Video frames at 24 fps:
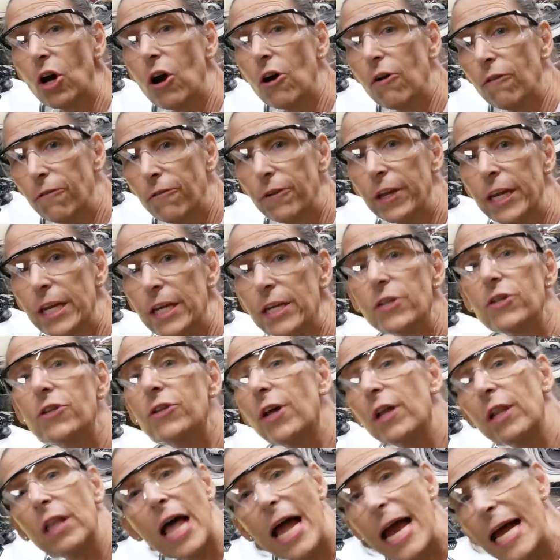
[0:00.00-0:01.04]
all finished,
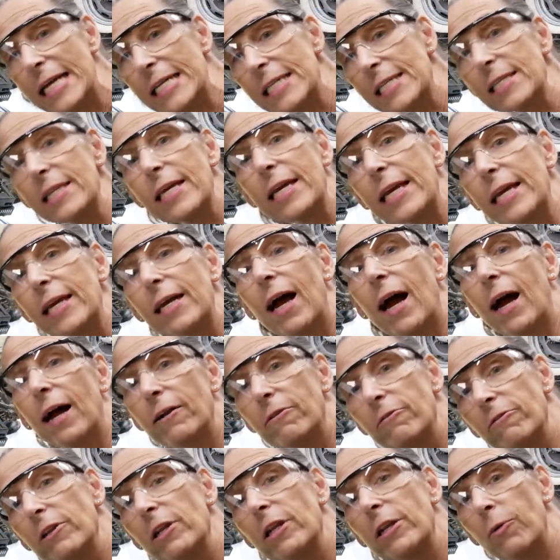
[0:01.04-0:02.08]
the last thing I
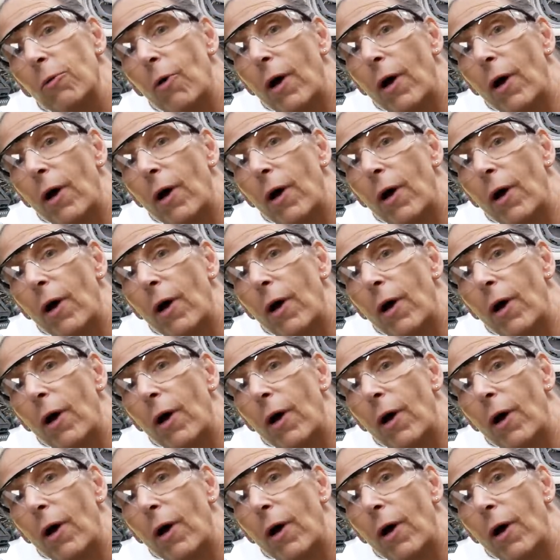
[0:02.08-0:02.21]
really